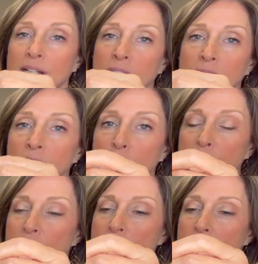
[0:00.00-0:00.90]
a clip
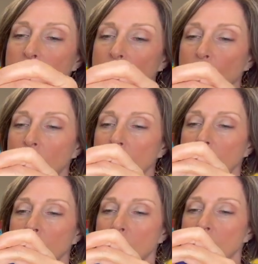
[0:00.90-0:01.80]
of some sort
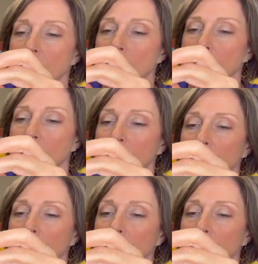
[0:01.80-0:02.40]
and